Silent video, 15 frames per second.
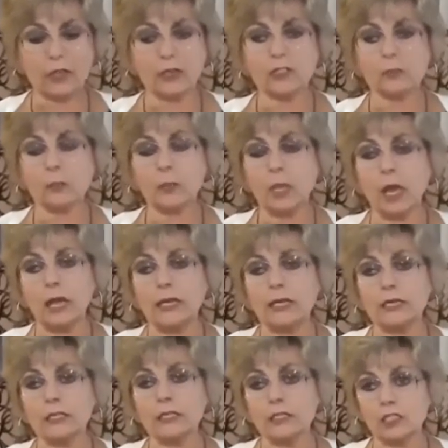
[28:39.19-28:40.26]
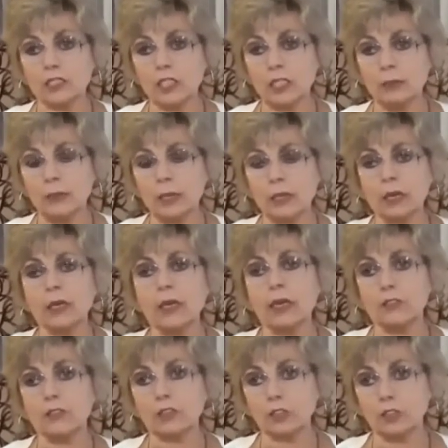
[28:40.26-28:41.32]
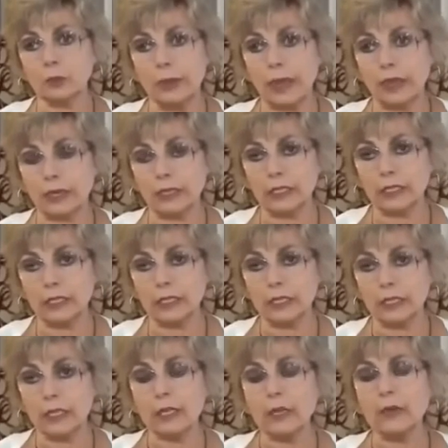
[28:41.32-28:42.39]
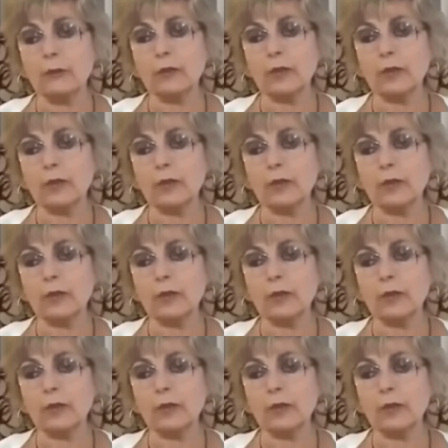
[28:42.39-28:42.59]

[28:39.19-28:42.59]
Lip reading: that is plotting and scheming against humanity